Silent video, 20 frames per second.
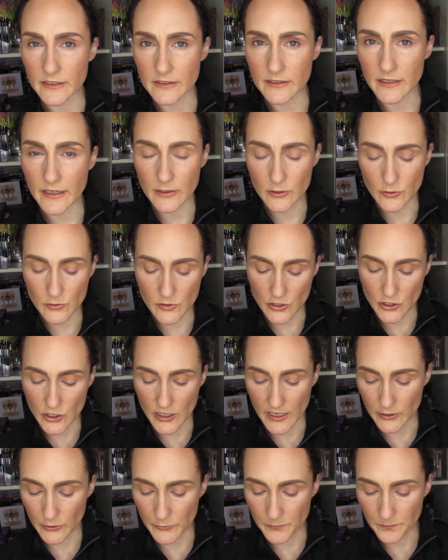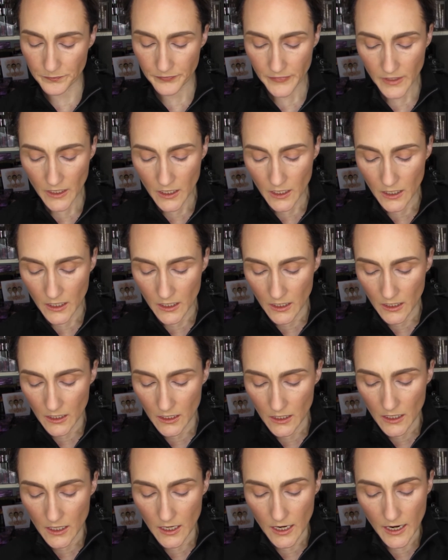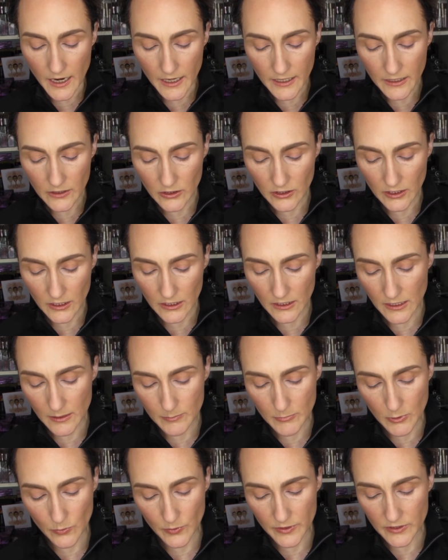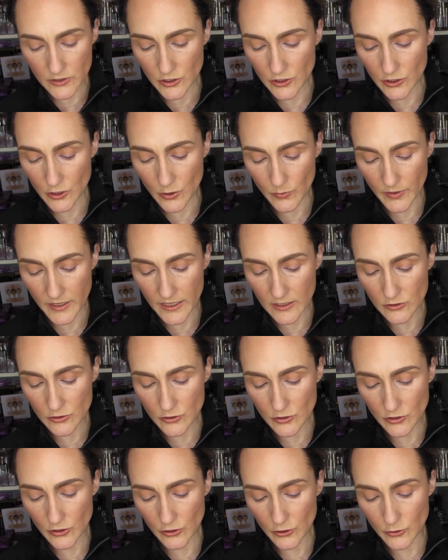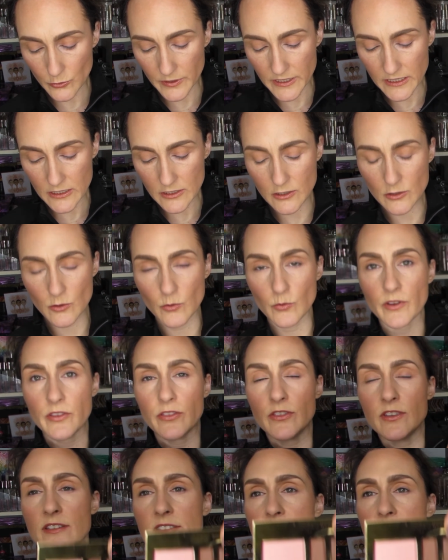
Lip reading: and use a shadow. I think I'm going to go into the crease with the